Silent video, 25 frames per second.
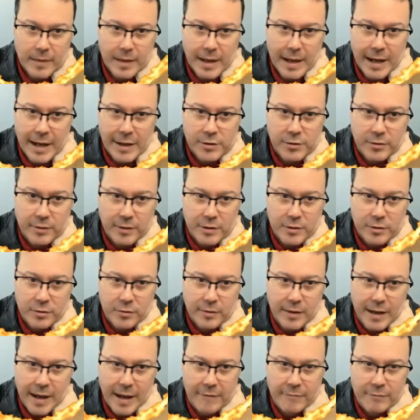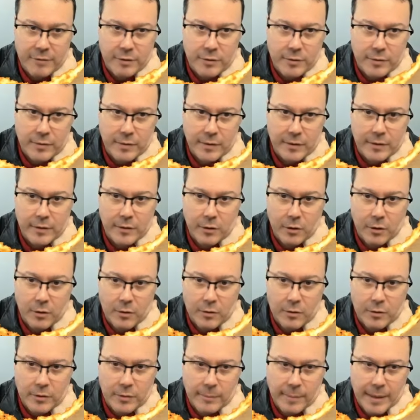Actually, I should have used
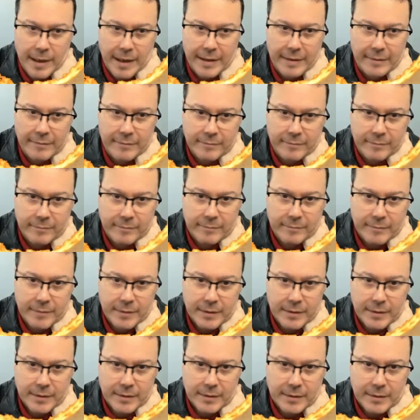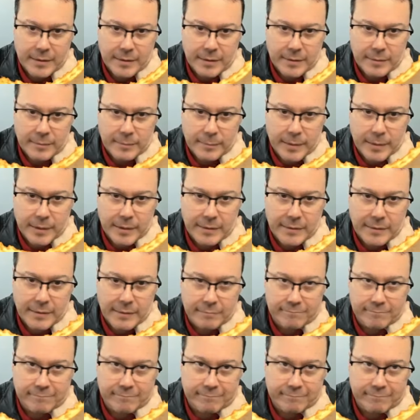Long Goodbye. But,
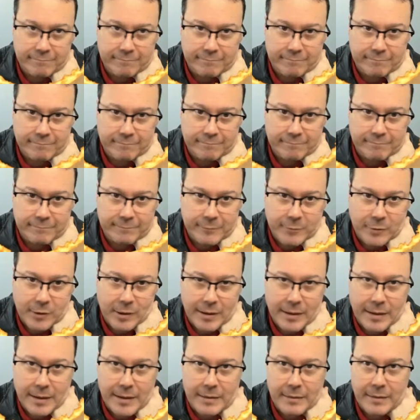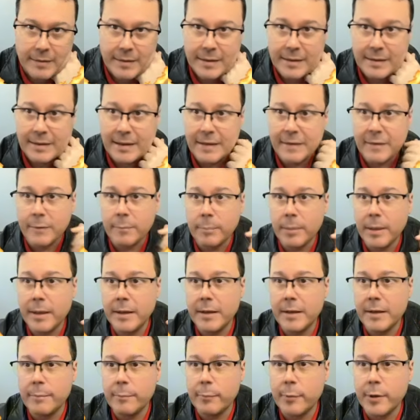okay, let's play
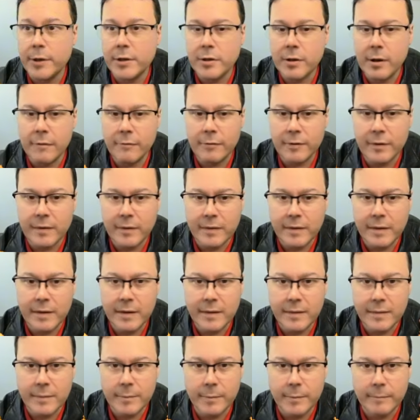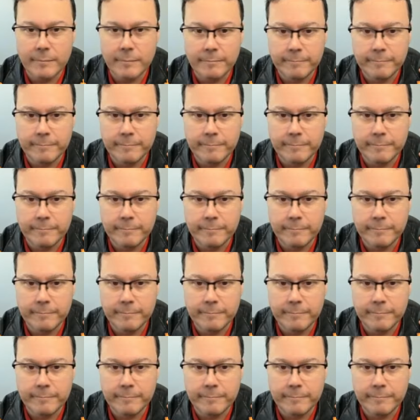the Preacher of the Schism.